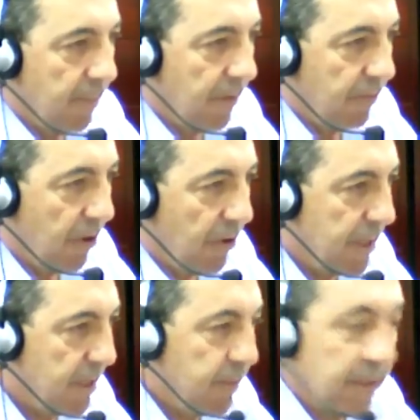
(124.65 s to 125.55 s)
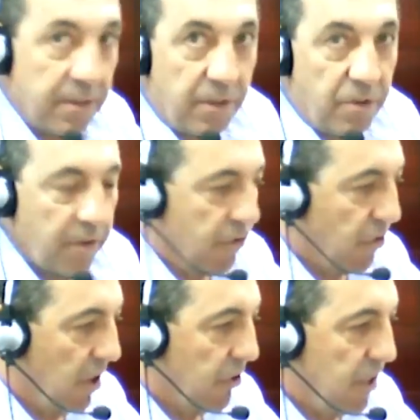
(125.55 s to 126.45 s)
various aspects of the
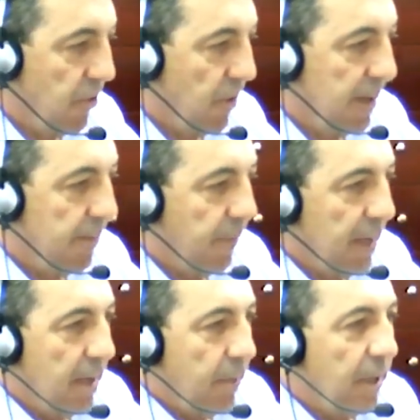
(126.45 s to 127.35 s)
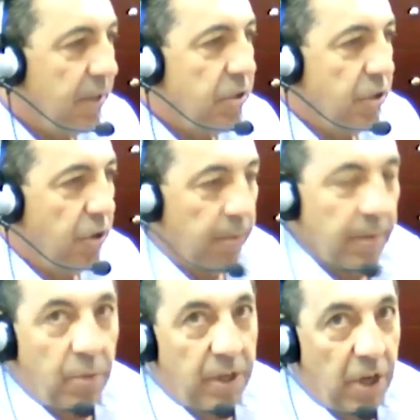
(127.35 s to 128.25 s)
trial generally. But let's assume
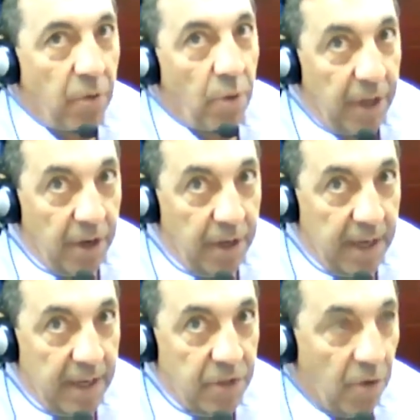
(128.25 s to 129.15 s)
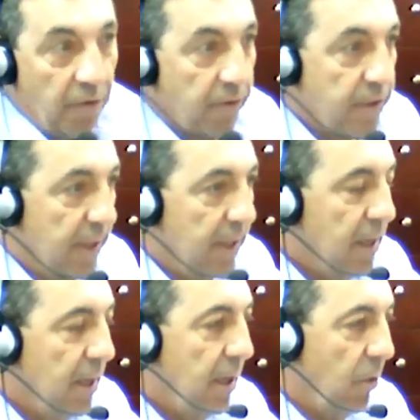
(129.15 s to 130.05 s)
that we don't want to go to case conferencing,
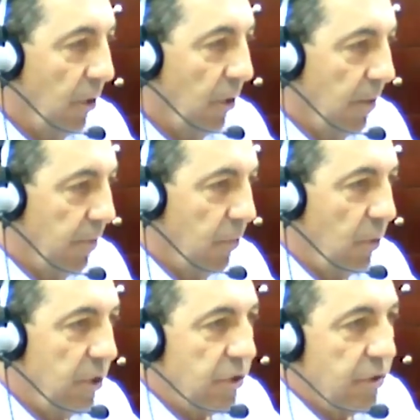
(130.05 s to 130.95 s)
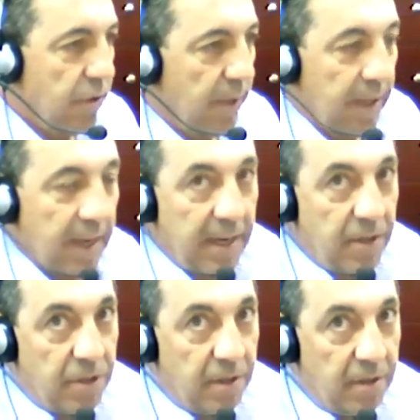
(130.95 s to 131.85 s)
we don't wish to engage
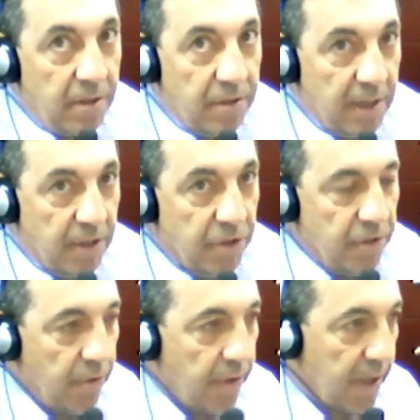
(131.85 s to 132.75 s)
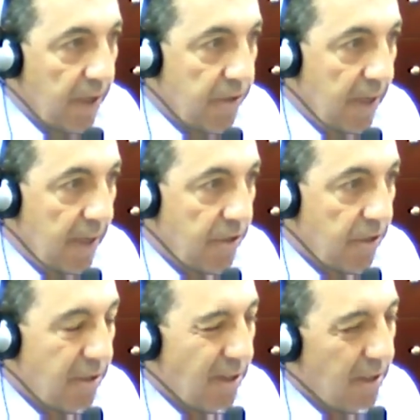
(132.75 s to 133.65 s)
in discussions or
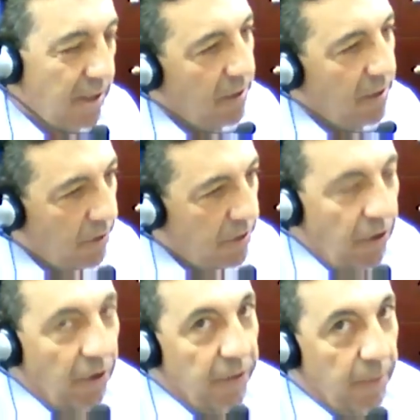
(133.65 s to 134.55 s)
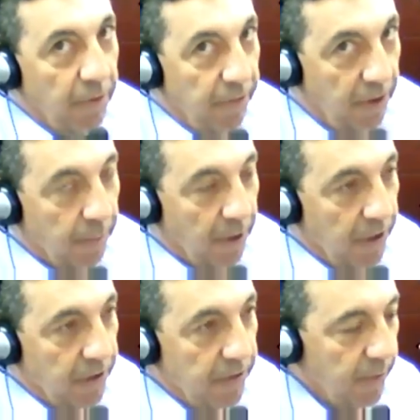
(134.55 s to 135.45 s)
negotiations, which is not the preferred
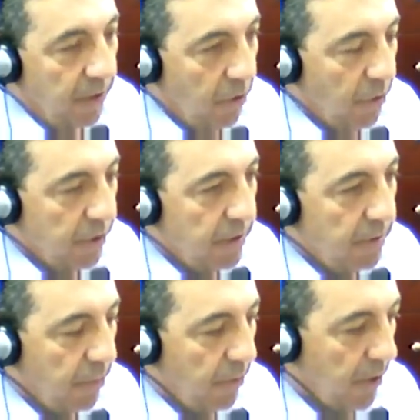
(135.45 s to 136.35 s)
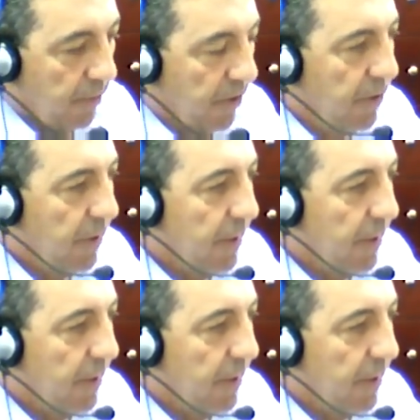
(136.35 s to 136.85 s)
approach from the court's point of view.